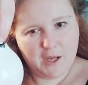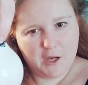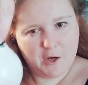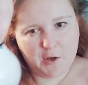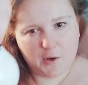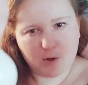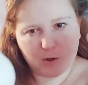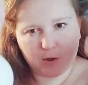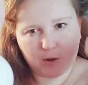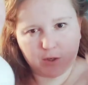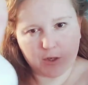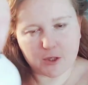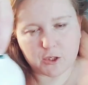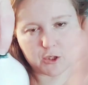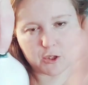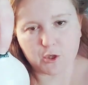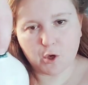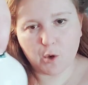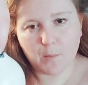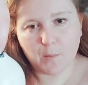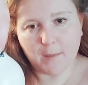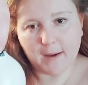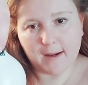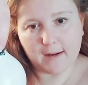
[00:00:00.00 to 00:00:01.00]
or a
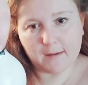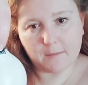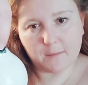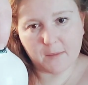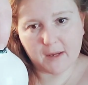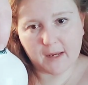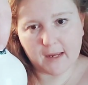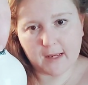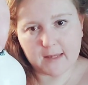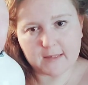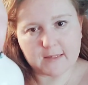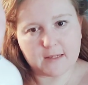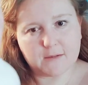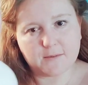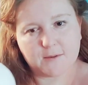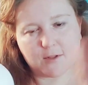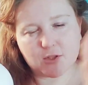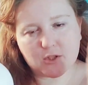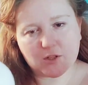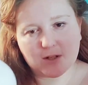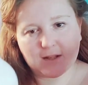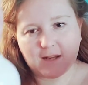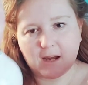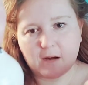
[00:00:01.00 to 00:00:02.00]
snowman, because
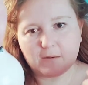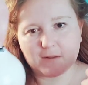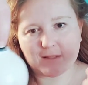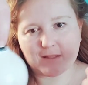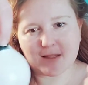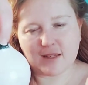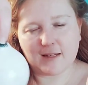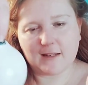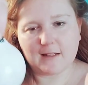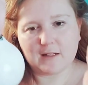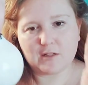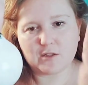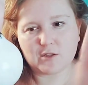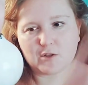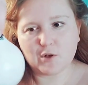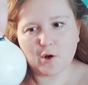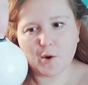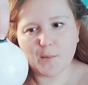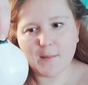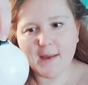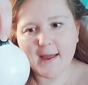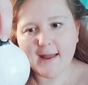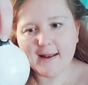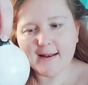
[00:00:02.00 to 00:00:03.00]
originally I was thinking
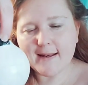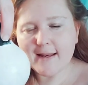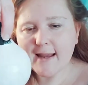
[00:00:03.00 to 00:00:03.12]
snowman